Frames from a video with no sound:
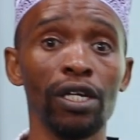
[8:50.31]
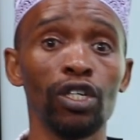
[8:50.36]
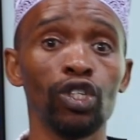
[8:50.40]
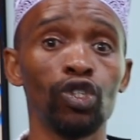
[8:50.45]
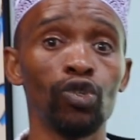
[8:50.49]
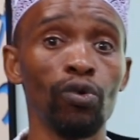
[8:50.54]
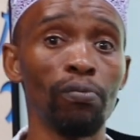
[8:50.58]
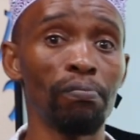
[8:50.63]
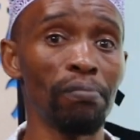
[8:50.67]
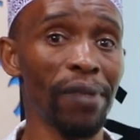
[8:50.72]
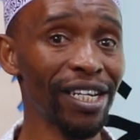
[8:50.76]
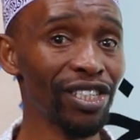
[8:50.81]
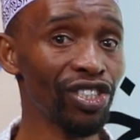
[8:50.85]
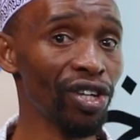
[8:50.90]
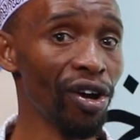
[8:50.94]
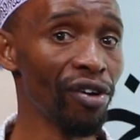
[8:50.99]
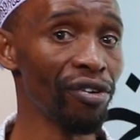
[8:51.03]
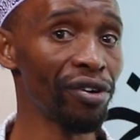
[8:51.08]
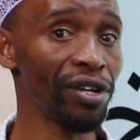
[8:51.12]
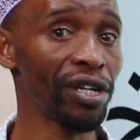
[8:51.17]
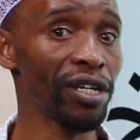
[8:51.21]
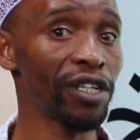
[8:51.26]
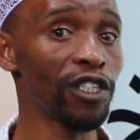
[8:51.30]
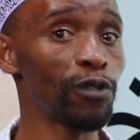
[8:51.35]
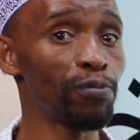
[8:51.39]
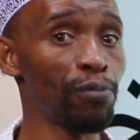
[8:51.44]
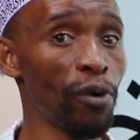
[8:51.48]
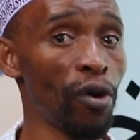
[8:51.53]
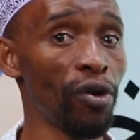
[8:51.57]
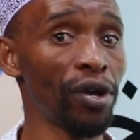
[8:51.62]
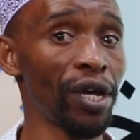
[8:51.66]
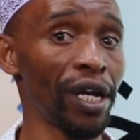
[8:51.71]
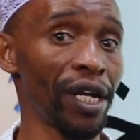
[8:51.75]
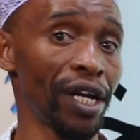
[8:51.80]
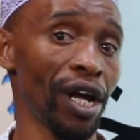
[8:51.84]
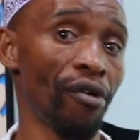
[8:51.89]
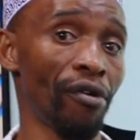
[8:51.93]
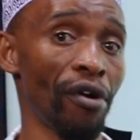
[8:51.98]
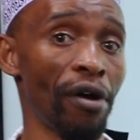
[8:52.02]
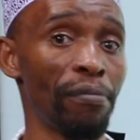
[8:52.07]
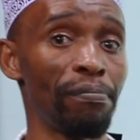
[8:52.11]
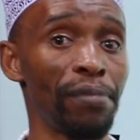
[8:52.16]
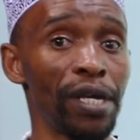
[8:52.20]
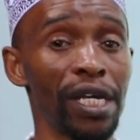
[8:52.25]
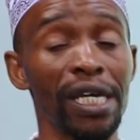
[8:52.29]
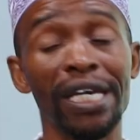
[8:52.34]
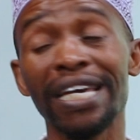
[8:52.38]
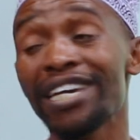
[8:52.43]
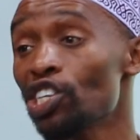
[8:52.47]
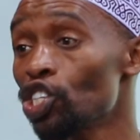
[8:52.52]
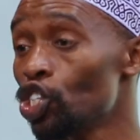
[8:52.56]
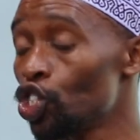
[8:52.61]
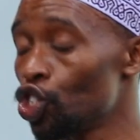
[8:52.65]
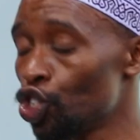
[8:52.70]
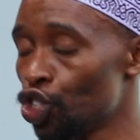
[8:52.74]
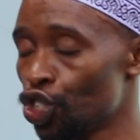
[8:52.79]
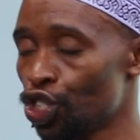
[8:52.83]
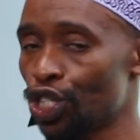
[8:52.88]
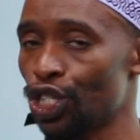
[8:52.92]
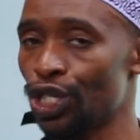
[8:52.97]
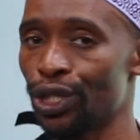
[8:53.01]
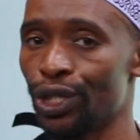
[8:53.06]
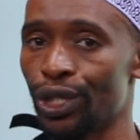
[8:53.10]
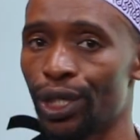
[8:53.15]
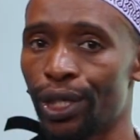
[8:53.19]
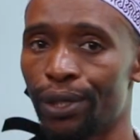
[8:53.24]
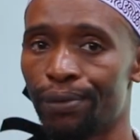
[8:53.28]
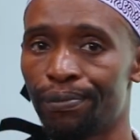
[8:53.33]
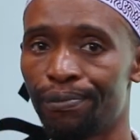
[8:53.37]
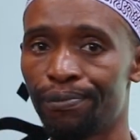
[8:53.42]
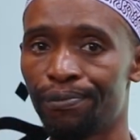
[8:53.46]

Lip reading: to mastering spoken Arabic, inshallah.